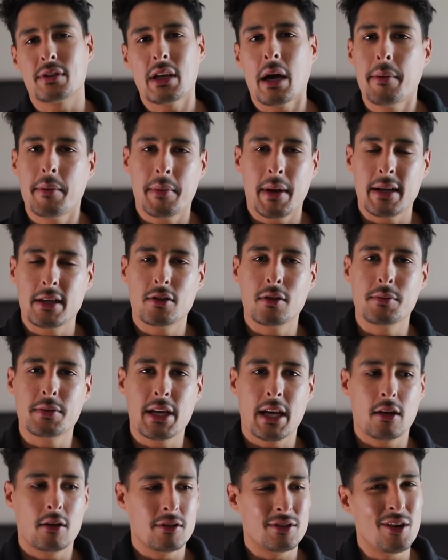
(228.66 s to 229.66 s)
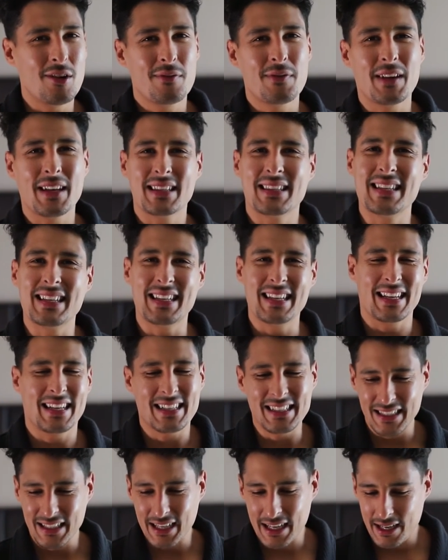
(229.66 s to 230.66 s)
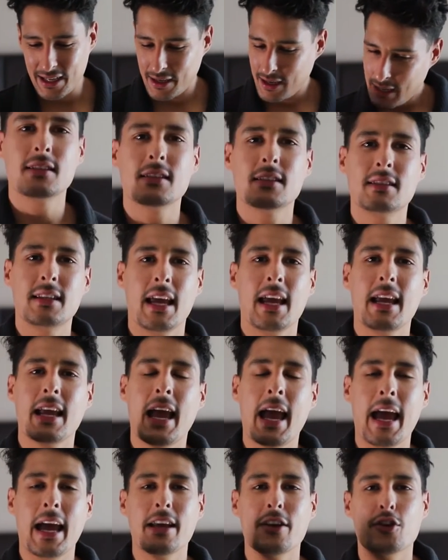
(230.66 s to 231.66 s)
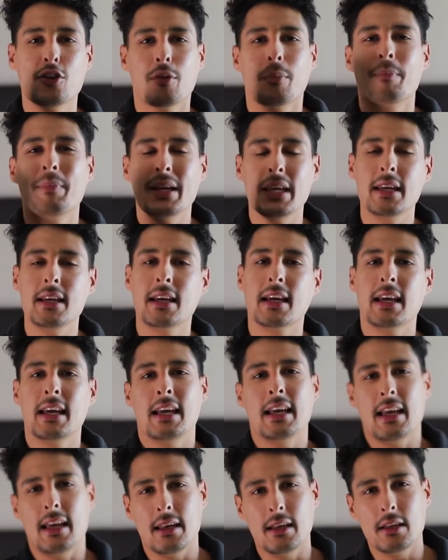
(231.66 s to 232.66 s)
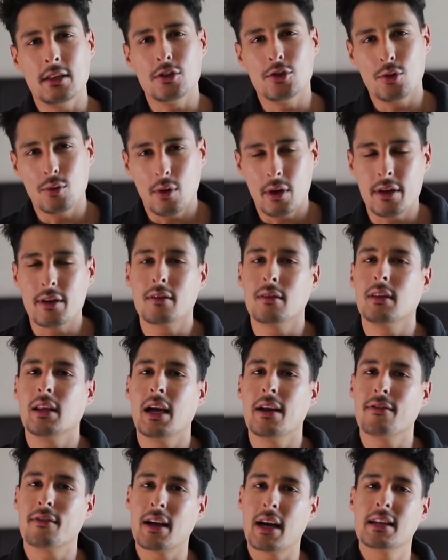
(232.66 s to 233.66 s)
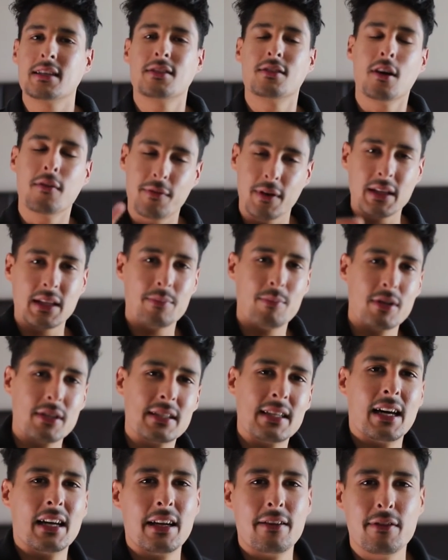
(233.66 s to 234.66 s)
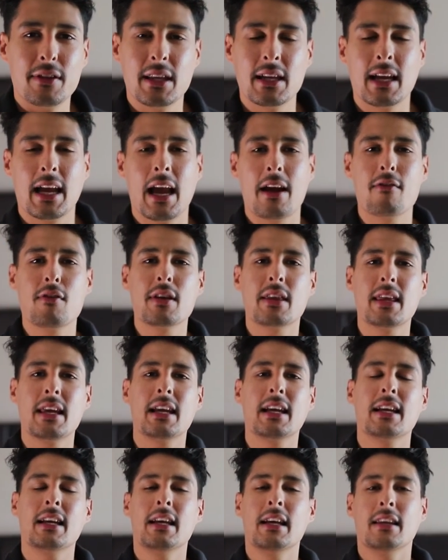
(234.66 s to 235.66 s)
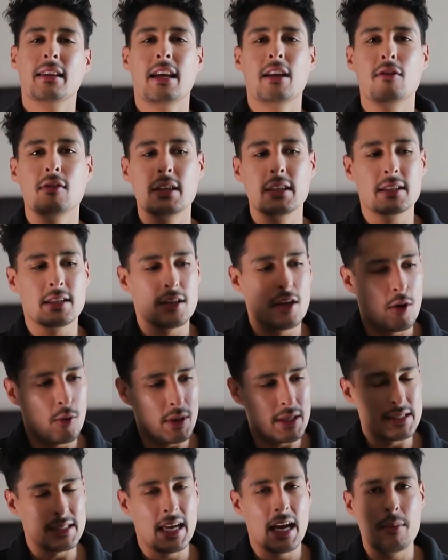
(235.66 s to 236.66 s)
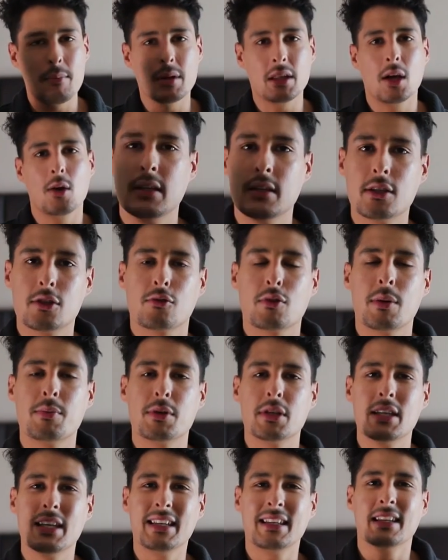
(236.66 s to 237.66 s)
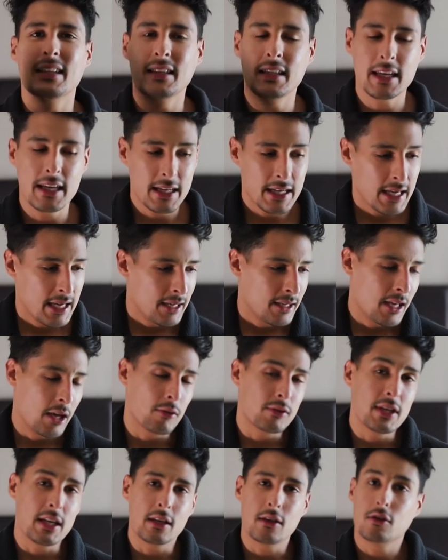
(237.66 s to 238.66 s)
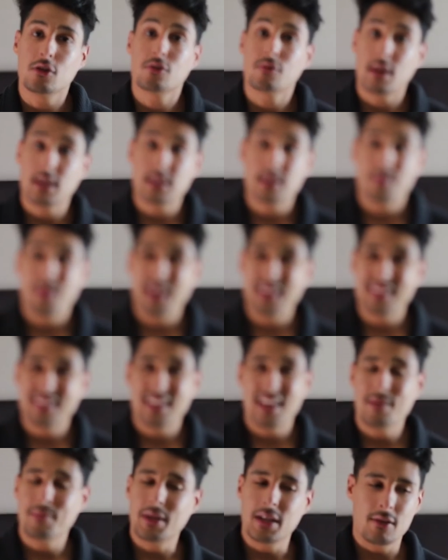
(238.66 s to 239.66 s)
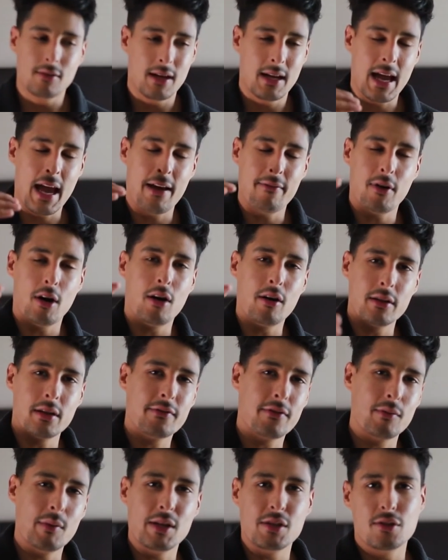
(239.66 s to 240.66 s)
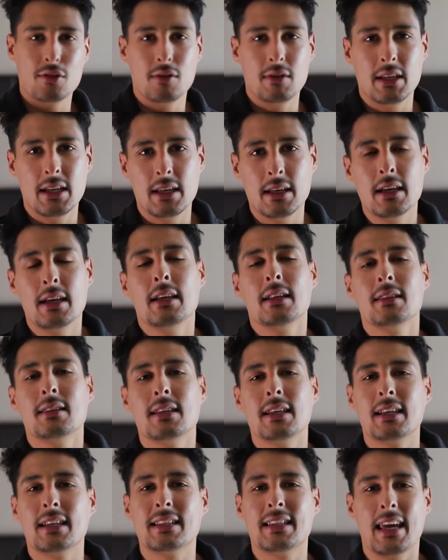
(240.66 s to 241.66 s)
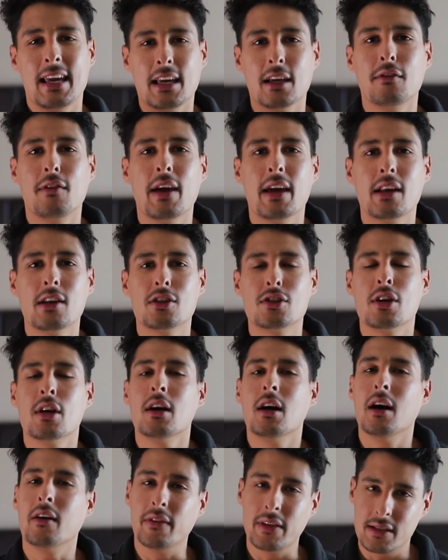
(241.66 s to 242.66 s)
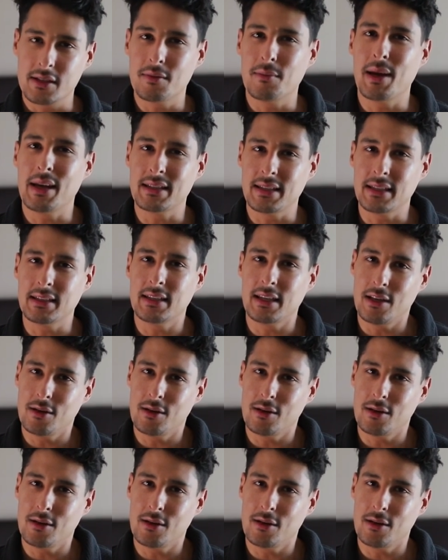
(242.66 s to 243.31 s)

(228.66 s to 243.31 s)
for stopping by my YouTube channel. Don't forget to get clean, stay at your peak, and enjoy your life, guys. Don't forget to push down everything. Everything that you need to know is down below in the description and the link. It'll take you straight to Manscaped. It'll have all the information you need to take advantage of this amazing